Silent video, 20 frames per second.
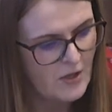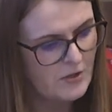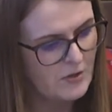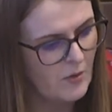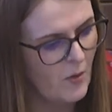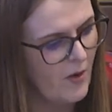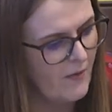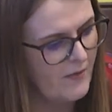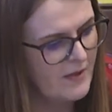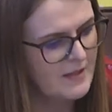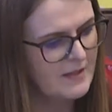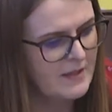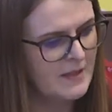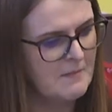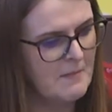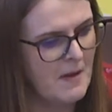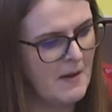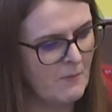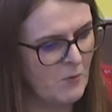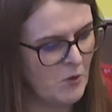So obviously
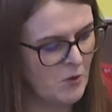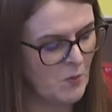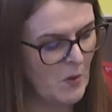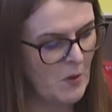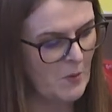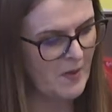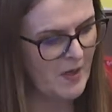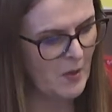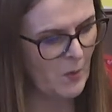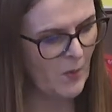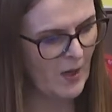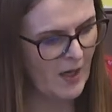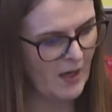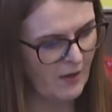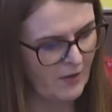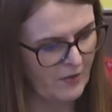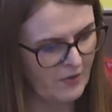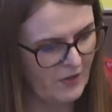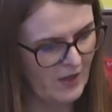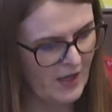members will be aware